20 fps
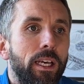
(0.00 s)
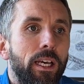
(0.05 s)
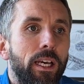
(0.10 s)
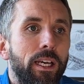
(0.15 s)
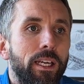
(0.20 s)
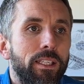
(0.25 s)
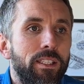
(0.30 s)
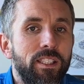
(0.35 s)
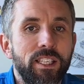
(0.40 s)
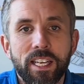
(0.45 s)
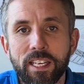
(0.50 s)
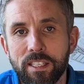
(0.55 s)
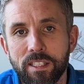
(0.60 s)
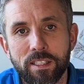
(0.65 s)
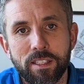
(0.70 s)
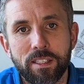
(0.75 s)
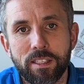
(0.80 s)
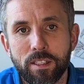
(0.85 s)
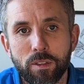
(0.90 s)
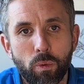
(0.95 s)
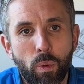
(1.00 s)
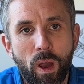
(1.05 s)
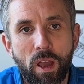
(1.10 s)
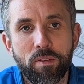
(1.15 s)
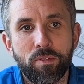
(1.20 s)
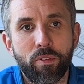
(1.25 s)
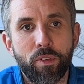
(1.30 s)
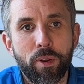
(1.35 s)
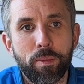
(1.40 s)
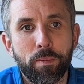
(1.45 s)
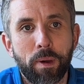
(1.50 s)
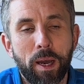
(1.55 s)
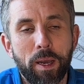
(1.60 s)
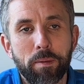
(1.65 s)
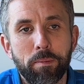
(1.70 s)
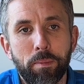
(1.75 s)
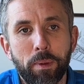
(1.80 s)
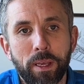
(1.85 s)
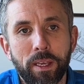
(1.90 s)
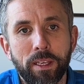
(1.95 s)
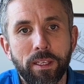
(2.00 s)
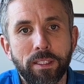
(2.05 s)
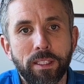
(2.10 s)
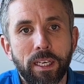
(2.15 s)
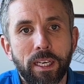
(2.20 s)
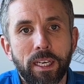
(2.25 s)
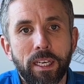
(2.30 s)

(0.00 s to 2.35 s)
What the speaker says: assists, whatever it might be,